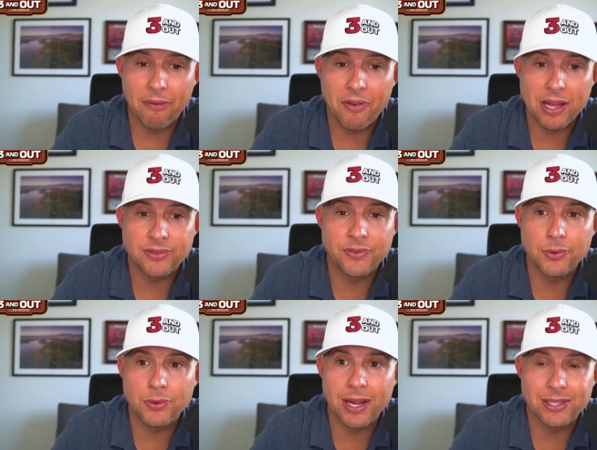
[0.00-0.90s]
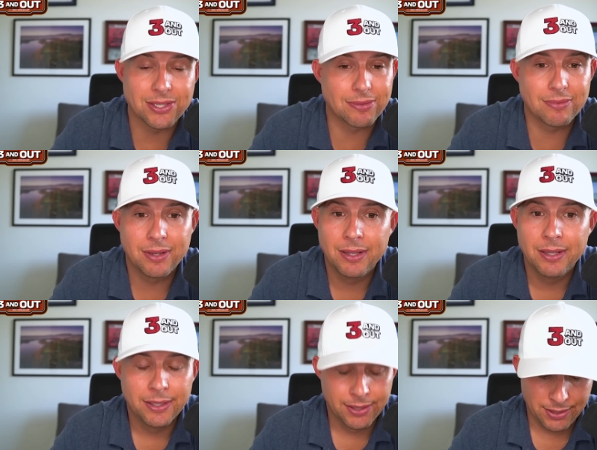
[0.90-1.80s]
of fast food. I just
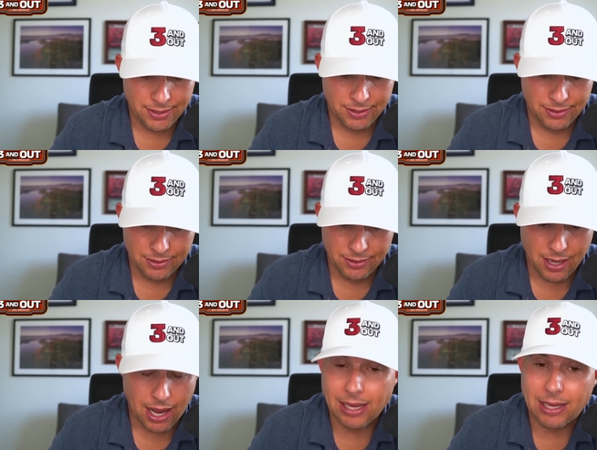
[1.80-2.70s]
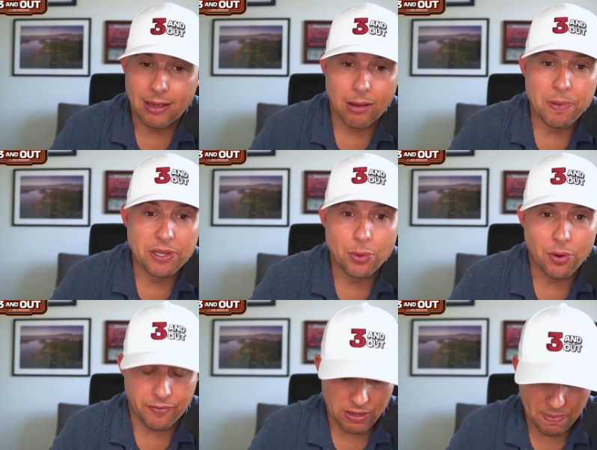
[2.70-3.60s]
I I'll be 250